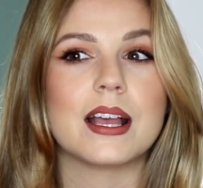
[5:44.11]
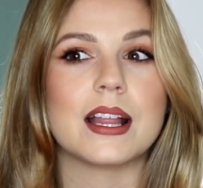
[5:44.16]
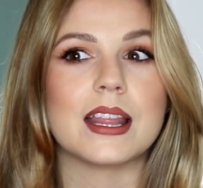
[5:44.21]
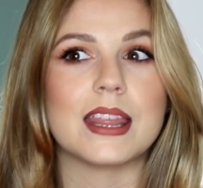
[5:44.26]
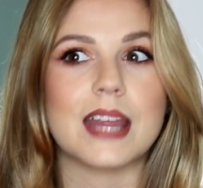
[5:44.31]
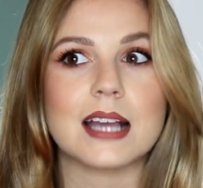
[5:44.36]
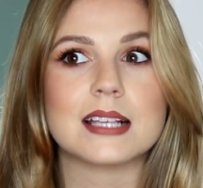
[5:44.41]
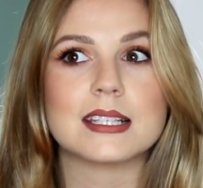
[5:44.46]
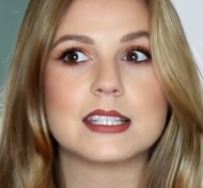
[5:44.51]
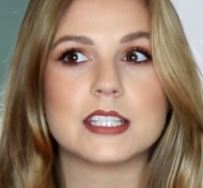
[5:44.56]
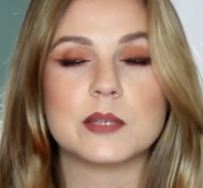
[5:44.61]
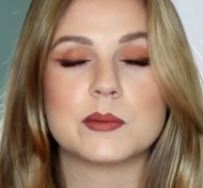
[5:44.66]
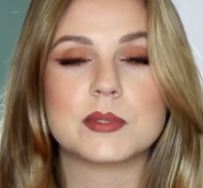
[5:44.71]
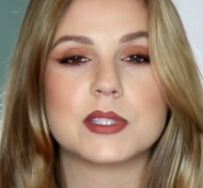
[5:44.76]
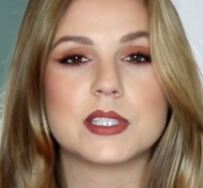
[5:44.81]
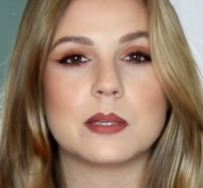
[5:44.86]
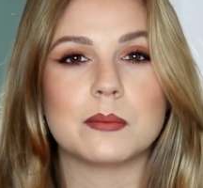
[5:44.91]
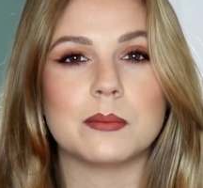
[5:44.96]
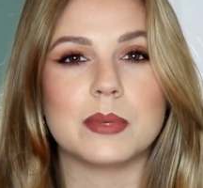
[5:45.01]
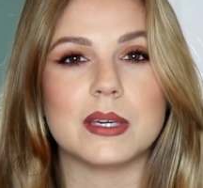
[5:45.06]
that seems
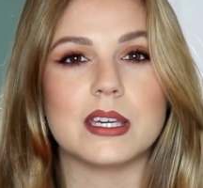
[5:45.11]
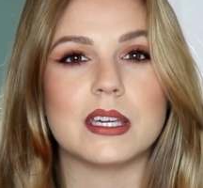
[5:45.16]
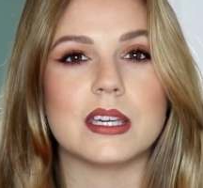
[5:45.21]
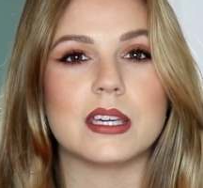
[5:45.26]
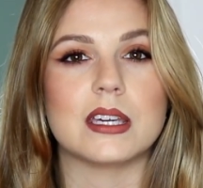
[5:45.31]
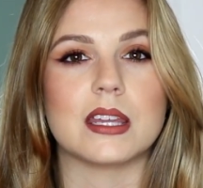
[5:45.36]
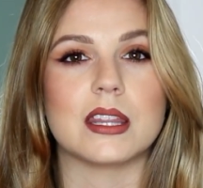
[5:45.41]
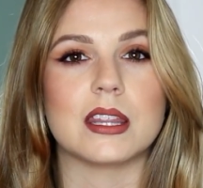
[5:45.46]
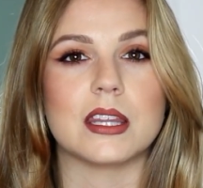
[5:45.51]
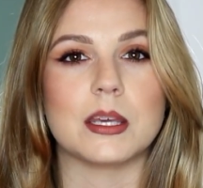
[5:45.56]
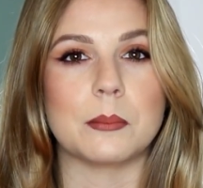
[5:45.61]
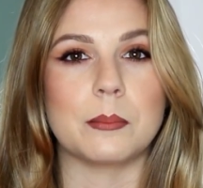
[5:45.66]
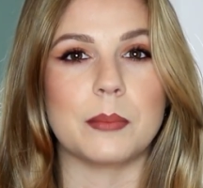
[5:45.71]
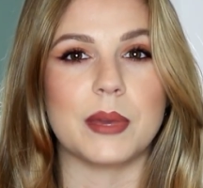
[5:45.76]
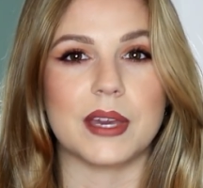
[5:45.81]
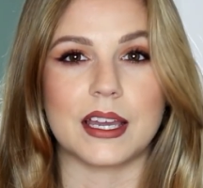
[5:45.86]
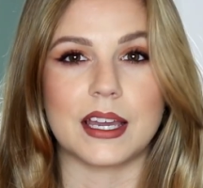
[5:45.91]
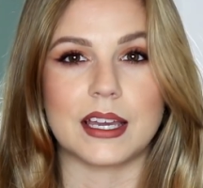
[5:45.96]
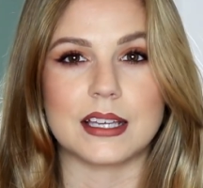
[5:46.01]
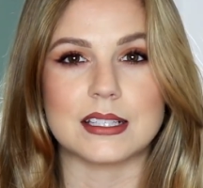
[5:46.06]
to be the
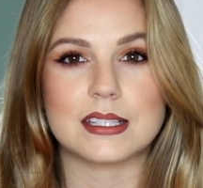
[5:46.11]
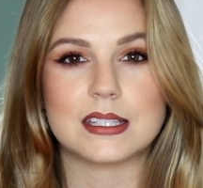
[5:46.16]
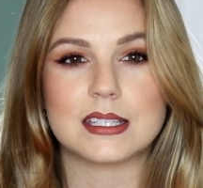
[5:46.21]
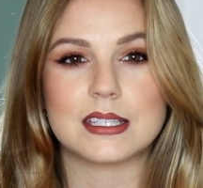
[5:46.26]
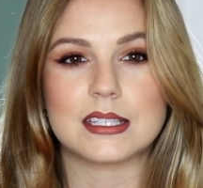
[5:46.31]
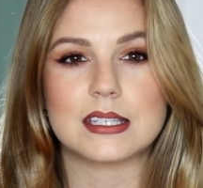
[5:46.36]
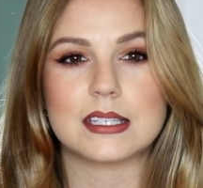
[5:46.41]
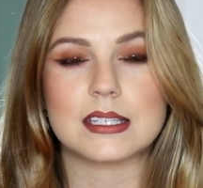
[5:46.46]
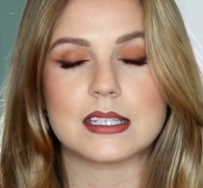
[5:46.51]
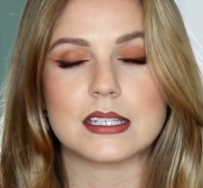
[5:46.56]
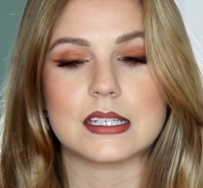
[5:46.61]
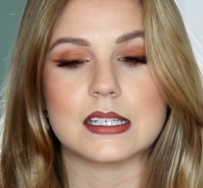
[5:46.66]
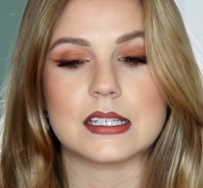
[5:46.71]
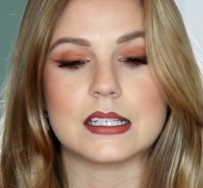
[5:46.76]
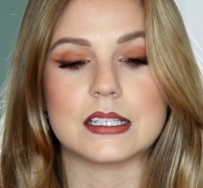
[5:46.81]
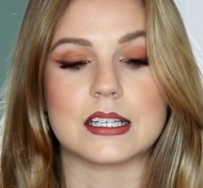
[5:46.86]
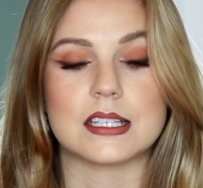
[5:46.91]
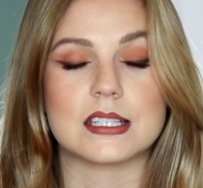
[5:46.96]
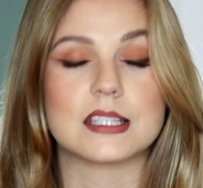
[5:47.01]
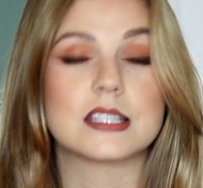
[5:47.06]
biggest
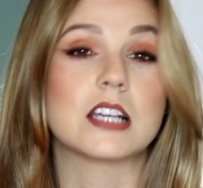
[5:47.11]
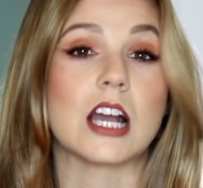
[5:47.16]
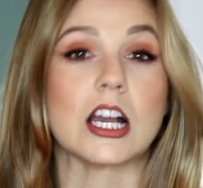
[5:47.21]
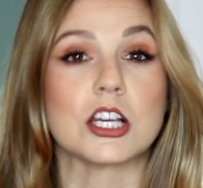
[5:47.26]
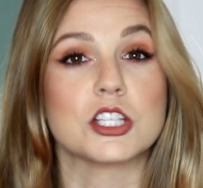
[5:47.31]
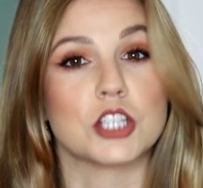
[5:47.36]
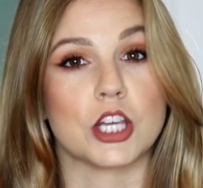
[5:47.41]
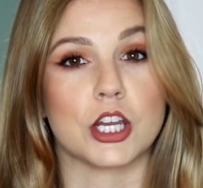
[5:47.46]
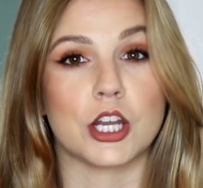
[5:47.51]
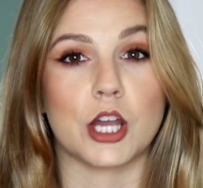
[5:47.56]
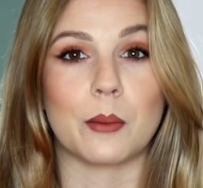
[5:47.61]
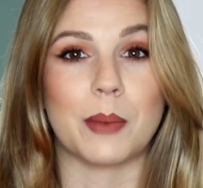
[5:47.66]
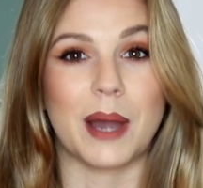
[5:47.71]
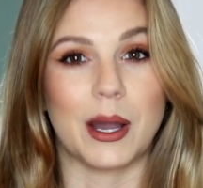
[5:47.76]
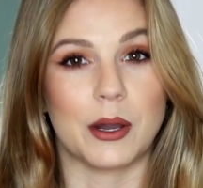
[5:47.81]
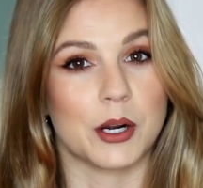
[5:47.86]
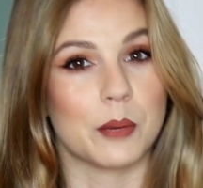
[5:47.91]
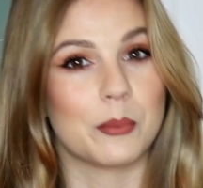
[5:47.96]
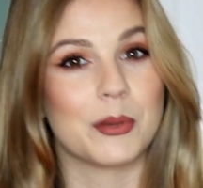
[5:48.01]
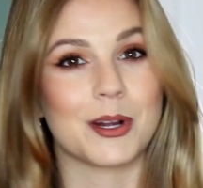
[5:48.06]
discussion
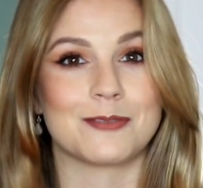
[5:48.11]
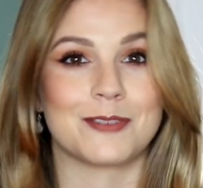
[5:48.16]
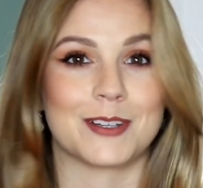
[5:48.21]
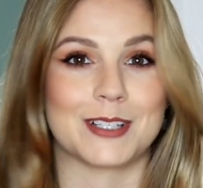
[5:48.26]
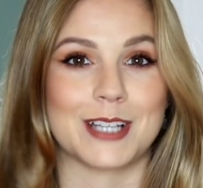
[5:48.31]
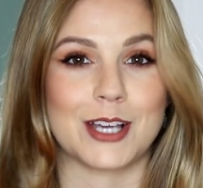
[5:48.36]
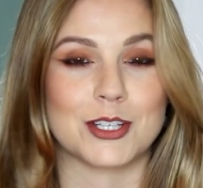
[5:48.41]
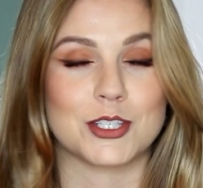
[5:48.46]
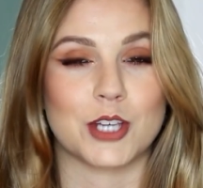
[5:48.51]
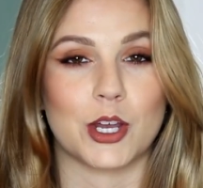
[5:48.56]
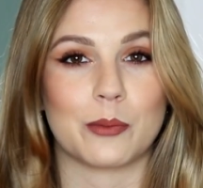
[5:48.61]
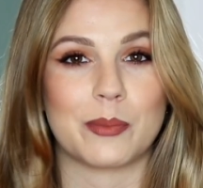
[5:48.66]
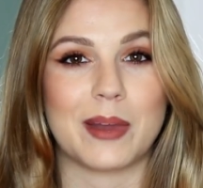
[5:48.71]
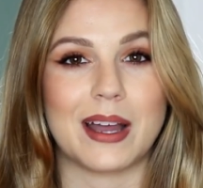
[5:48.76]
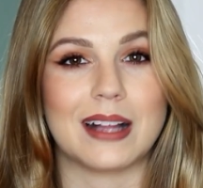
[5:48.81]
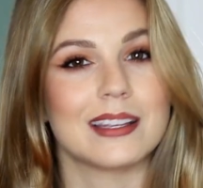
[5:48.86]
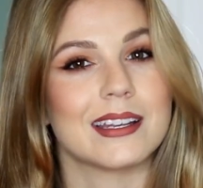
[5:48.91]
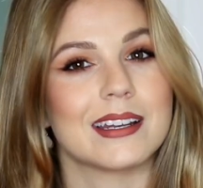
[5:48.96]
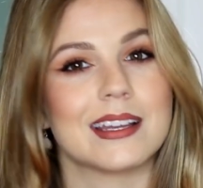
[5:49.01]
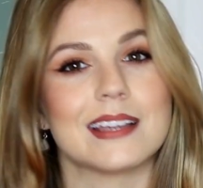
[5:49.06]
about a perfect eyeshadow palette.